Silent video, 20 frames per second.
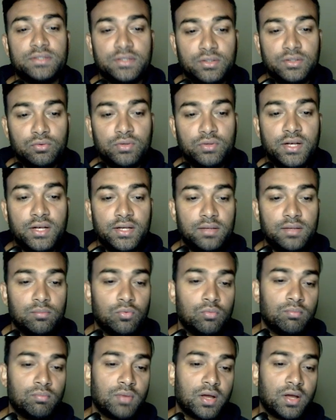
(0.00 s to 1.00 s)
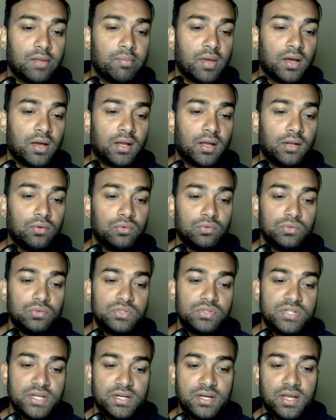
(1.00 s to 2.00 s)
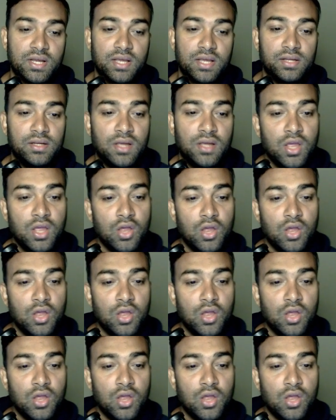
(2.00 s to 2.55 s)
New Delhi, Mumbai, Bengaluru, Chennai,